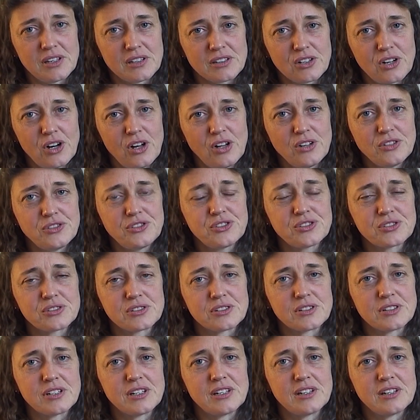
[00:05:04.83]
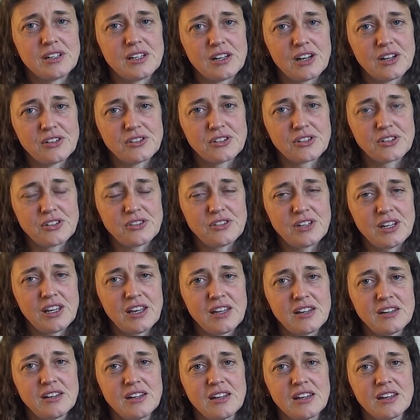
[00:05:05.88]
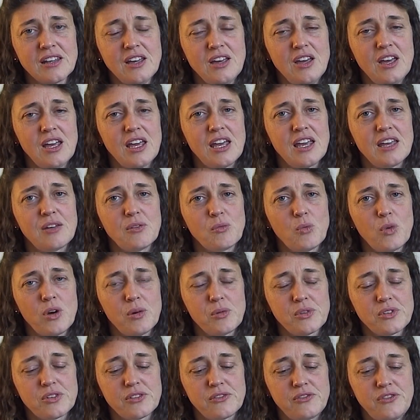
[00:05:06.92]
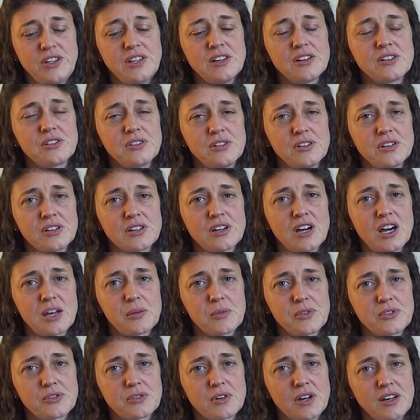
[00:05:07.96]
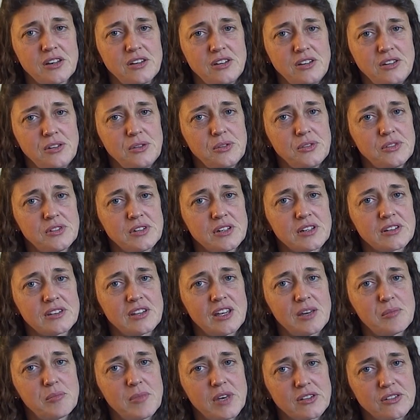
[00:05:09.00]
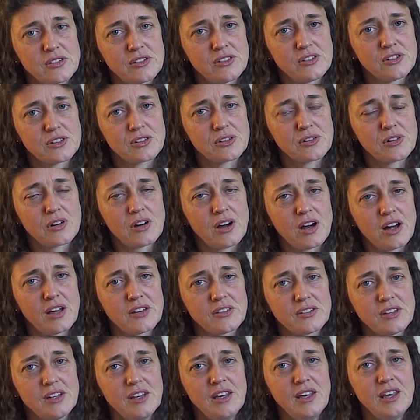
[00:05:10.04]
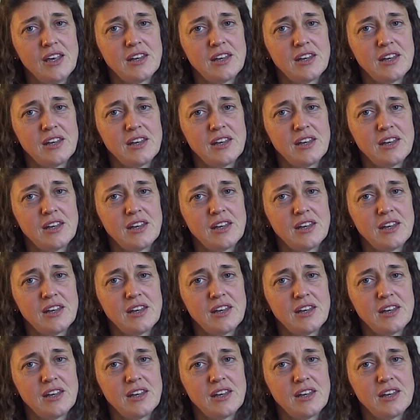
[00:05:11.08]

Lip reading: culture and understanding, and what was the vehicle that God was trying to use to get that message across.